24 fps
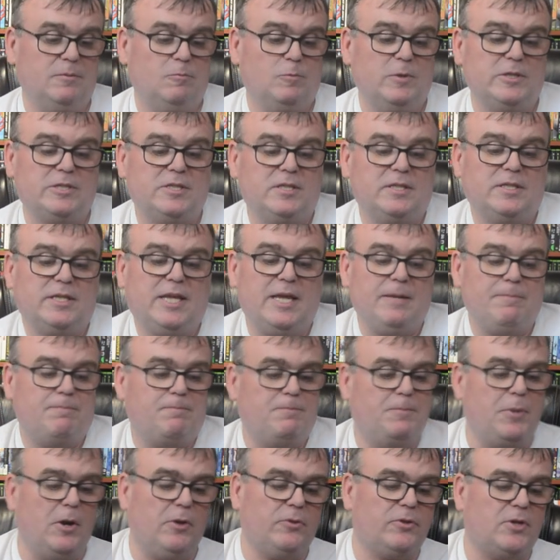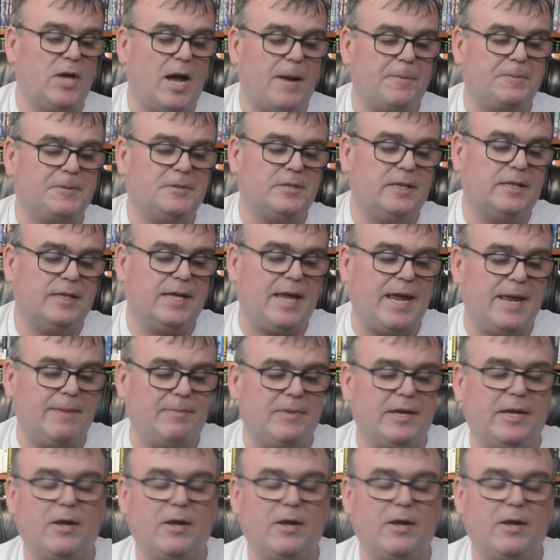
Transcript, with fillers: wishes to keep both copies of the game,